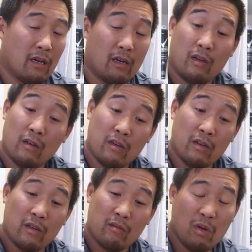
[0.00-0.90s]

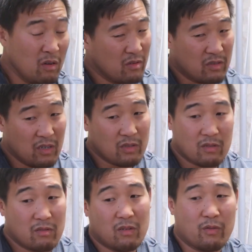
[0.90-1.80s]
No, it's not
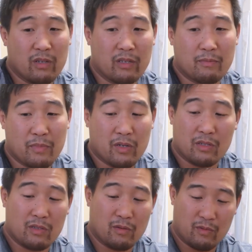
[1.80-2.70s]
really,
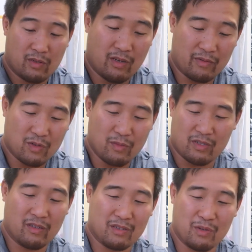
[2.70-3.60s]
because you have so
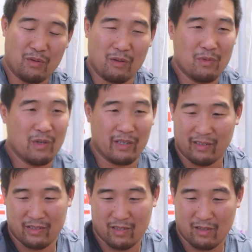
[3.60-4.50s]
much things to do in the morning.
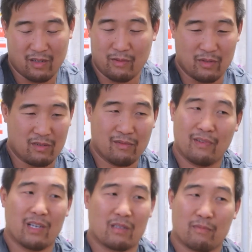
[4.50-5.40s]
It's just time just
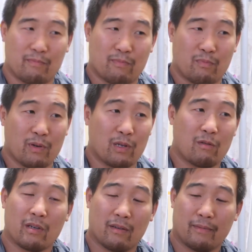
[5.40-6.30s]
flies pretty
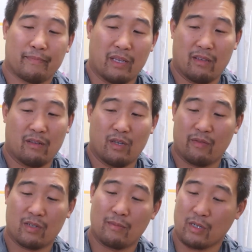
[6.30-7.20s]
quick, and then you
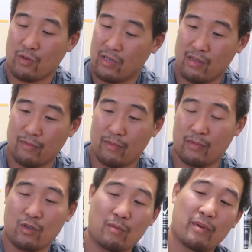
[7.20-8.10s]
have time to train
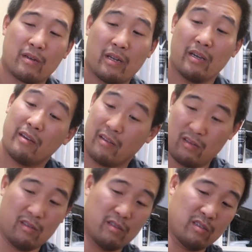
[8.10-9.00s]
during midday, and
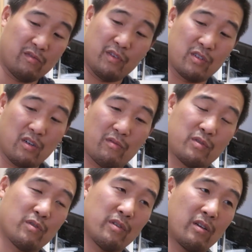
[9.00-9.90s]
then you just finish off
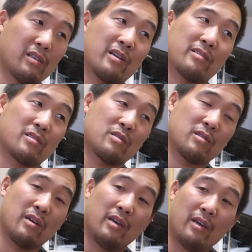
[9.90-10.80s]
with during classes
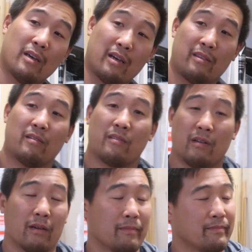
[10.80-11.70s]
at the end of the
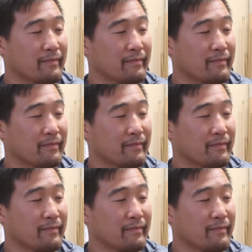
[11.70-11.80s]
night.